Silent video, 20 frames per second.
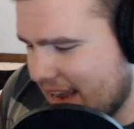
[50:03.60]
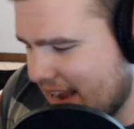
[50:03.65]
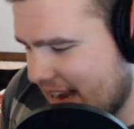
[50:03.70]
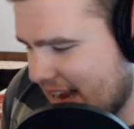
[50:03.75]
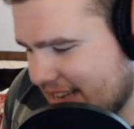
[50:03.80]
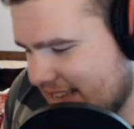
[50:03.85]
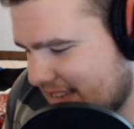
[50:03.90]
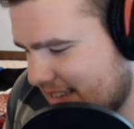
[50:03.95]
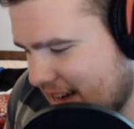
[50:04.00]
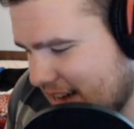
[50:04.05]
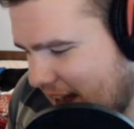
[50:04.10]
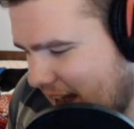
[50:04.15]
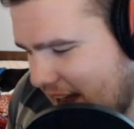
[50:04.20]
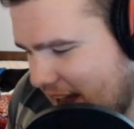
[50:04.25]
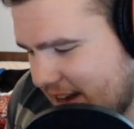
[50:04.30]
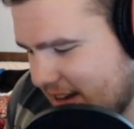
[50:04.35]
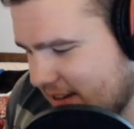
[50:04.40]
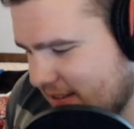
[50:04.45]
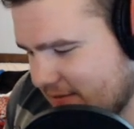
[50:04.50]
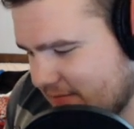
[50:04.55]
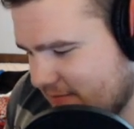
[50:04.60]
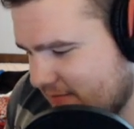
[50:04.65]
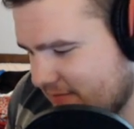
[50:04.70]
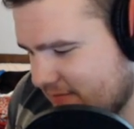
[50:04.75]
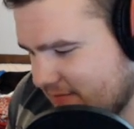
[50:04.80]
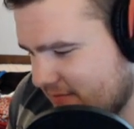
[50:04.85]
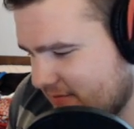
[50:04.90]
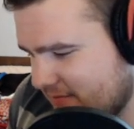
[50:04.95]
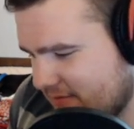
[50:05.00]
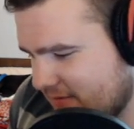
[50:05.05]
That's not
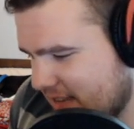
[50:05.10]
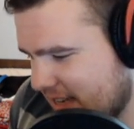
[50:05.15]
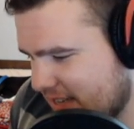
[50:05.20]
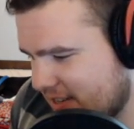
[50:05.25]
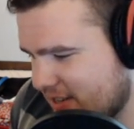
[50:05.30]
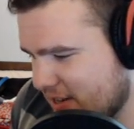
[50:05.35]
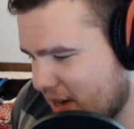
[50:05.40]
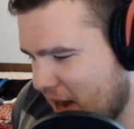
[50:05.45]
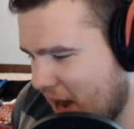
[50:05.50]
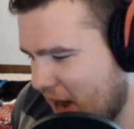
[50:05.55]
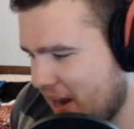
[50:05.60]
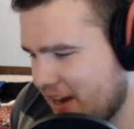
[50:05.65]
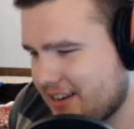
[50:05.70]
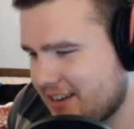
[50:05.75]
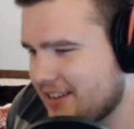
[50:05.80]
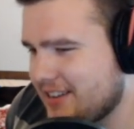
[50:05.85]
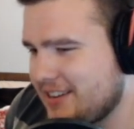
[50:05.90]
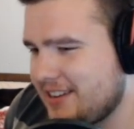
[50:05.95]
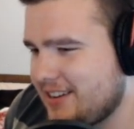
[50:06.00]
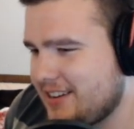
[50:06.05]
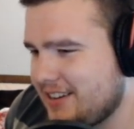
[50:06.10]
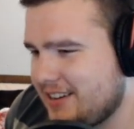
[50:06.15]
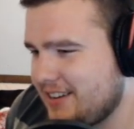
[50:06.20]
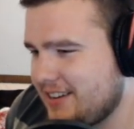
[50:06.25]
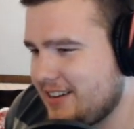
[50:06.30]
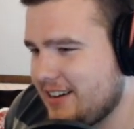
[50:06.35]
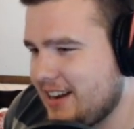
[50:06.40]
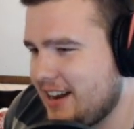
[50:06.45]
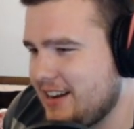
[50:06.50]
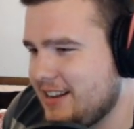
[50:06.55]

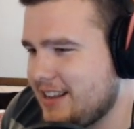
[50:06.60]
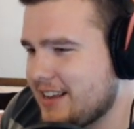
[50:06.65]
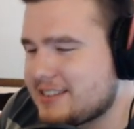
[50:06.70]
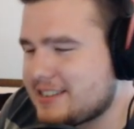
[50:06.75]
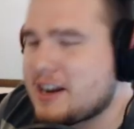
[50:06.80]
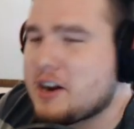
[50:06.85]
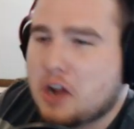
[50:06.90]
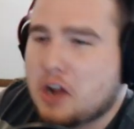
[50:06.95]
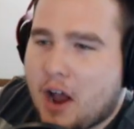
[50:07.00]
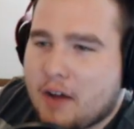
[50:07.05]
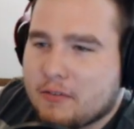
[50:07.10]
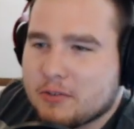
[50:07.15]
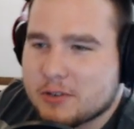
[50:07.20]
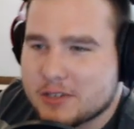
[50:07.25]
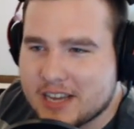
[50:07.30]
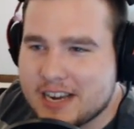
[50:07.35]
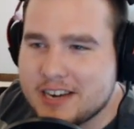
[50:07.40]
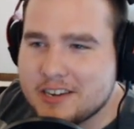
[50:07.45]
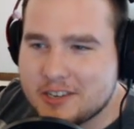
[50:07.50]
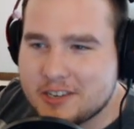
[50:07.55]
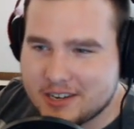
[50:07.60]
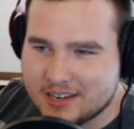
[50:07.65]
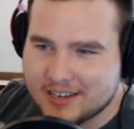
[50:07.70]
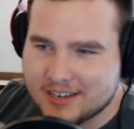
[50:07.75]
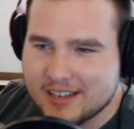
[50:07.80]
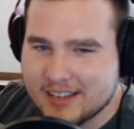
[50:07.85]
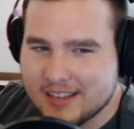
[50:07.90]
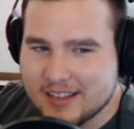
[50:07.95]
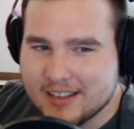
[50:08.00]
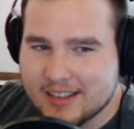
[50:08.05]
a conversation.
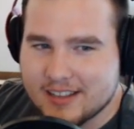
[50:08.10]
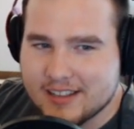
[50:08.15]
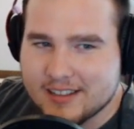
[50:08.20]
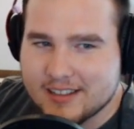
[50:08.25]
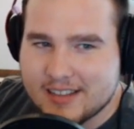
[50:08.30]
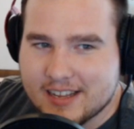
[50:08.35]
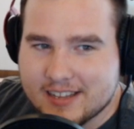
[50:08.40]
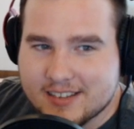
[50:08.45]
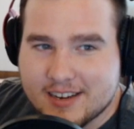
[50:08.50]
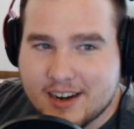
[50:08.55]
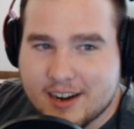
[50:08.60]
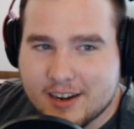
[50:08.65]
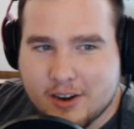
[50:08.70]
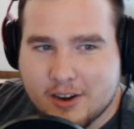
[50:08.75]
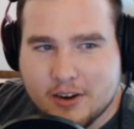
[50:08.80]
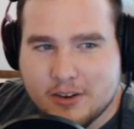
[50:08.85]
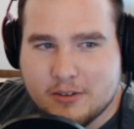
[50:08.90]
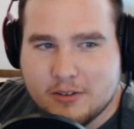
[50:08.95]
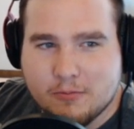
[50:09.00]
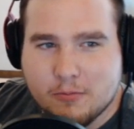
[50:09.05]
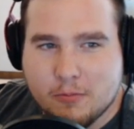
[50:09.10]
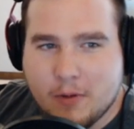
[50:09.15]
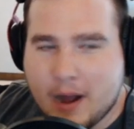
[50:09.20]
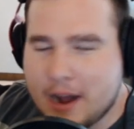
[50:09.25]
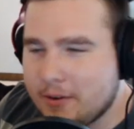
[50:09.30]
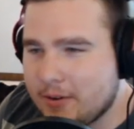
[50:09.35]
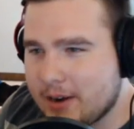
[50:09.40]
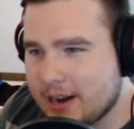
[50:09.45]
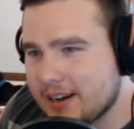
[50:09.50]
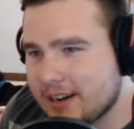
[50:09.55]
That's not good
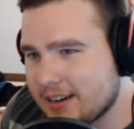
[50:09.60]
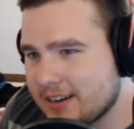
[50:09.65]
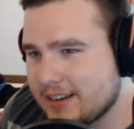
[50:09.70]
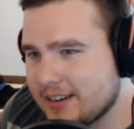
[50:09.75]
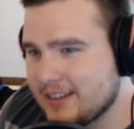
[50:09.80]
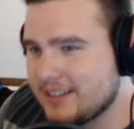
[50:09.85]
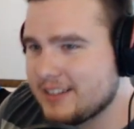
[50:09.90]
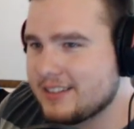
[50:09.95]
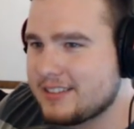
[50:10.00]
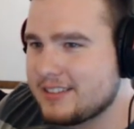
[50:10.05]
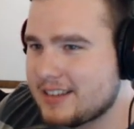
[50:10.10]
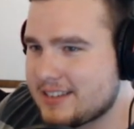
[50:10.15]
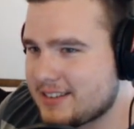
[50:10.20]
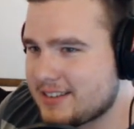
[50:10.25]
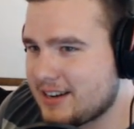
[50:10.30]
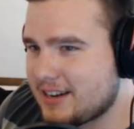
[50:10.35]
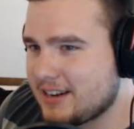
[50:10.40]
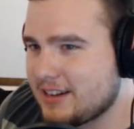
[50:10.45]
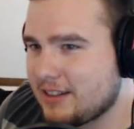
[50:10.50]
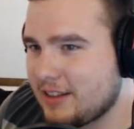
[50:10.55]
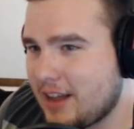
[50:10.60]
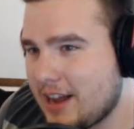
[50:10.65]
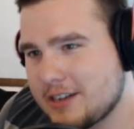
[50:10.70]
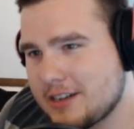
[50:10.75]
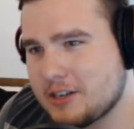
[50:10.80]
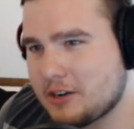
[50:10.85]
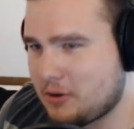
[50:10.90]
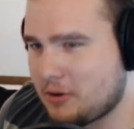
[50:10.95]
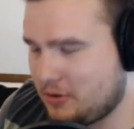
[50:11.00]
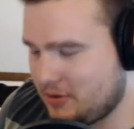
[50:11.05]
rhetoric. That's not
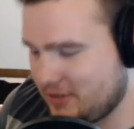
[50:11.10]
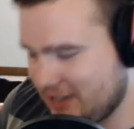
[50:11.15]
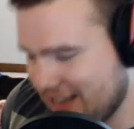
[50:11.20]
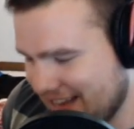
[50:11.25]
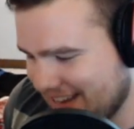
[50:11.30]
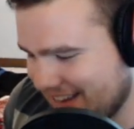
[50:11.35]
logical.